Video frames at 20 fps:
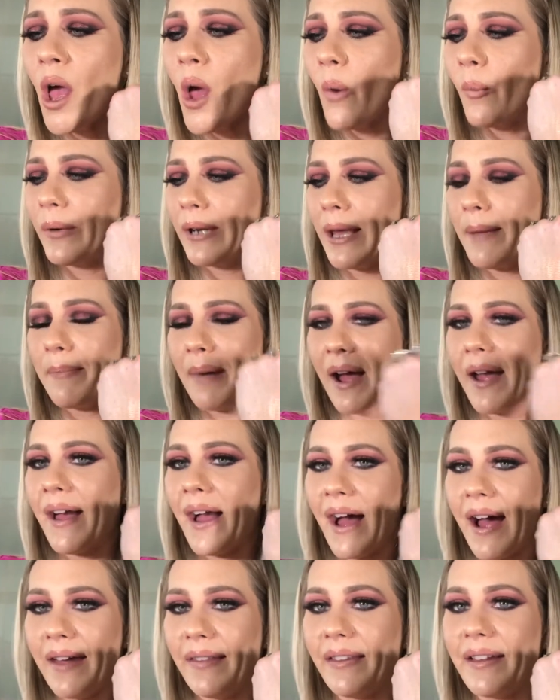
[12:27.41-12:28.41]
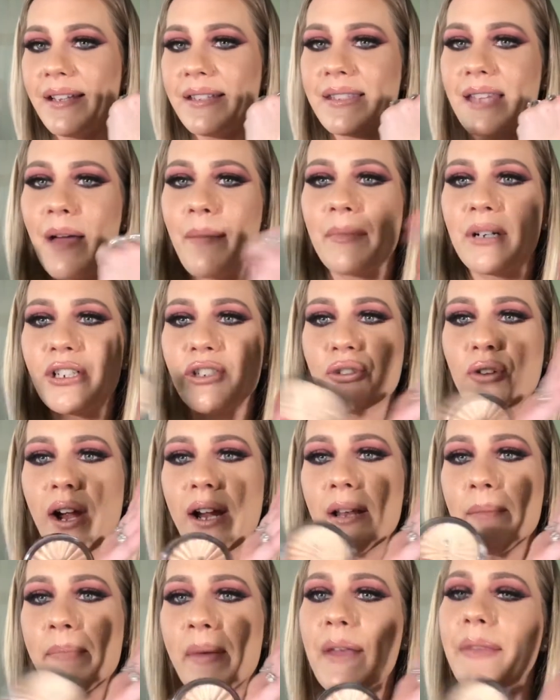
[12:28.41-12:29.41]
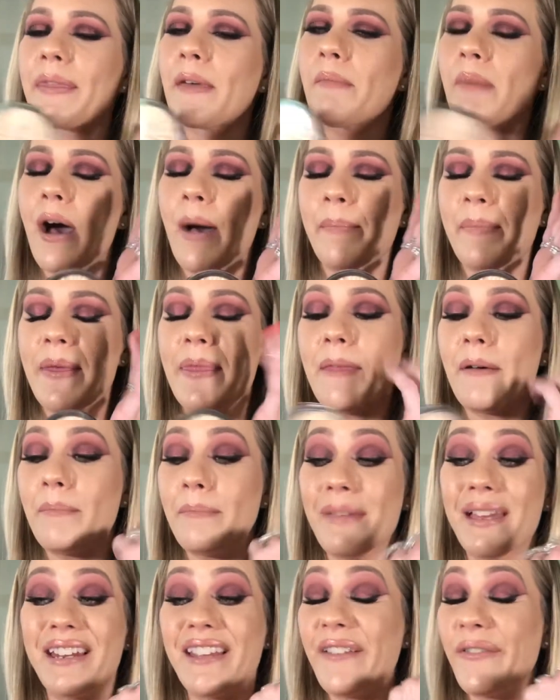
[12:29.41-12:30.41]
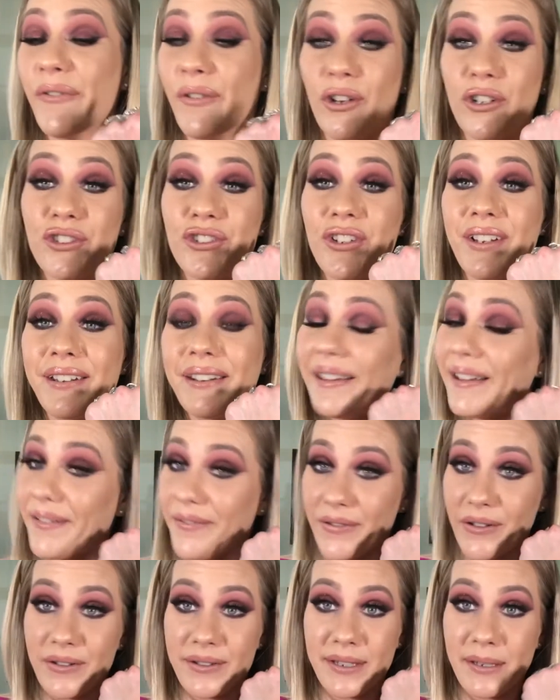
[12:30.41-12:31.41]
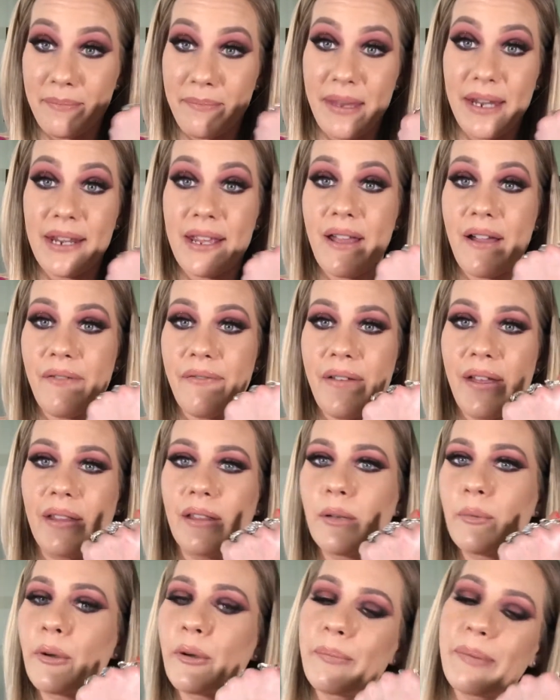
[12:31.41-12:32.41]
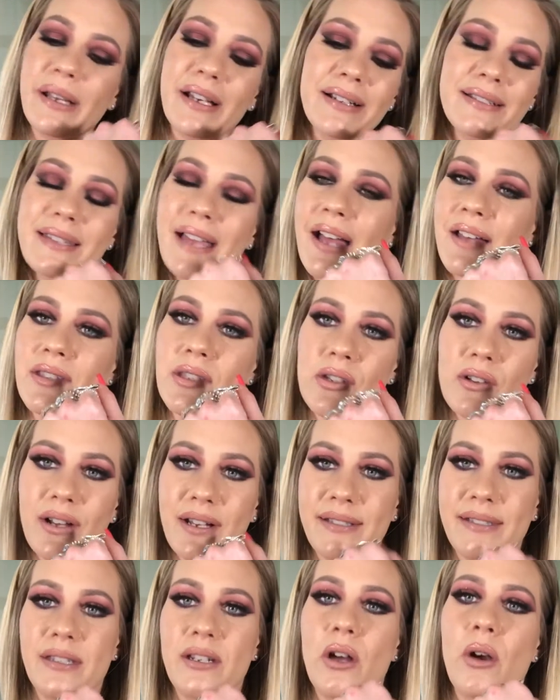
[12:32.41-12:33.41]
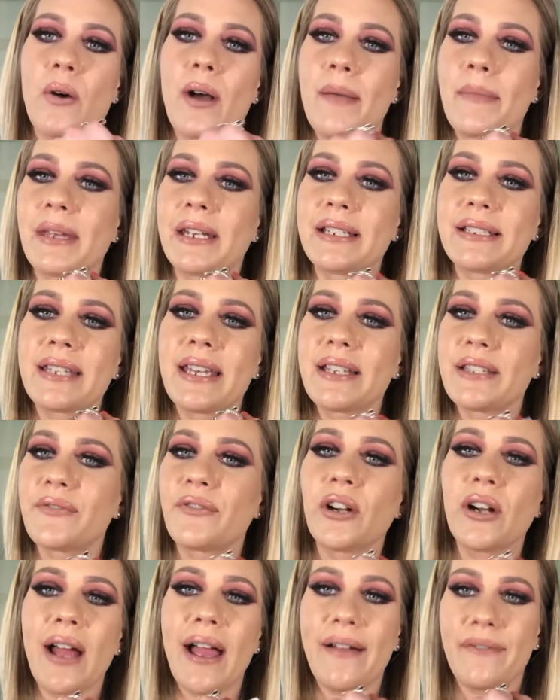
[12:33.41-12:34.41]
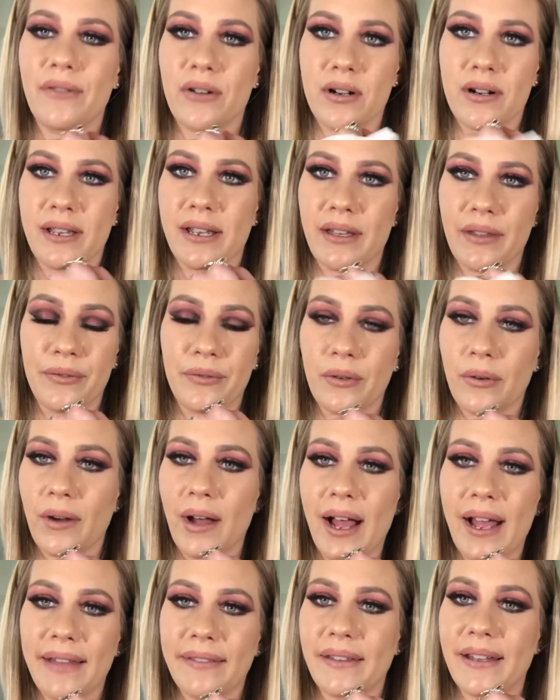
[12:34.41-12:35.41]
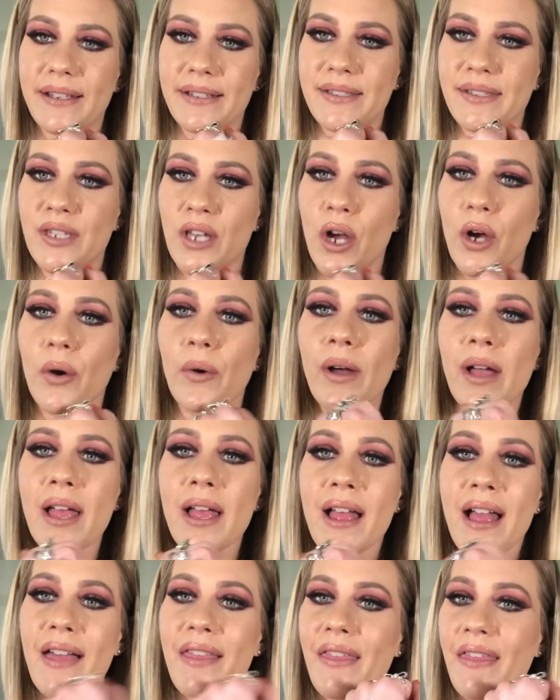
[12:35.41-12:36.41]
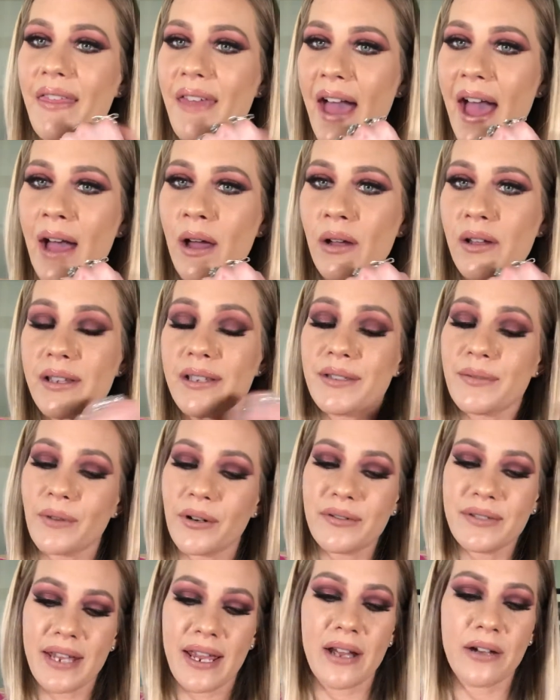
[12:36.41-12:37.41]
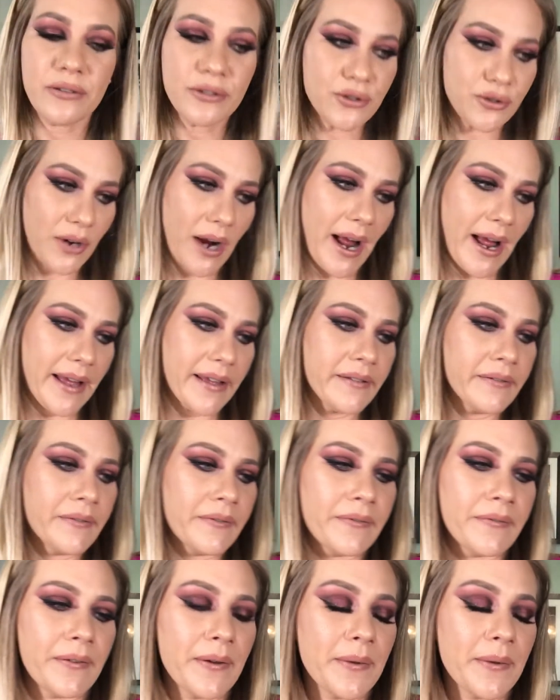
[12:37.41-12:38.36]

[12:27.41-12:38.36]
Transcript: when I buy highlights, I'm going to try to pick them up in the mini version if there's a mini available, because as you guys know, I mean, it takes forever to get through a highlight. So that is Rodeo Drive.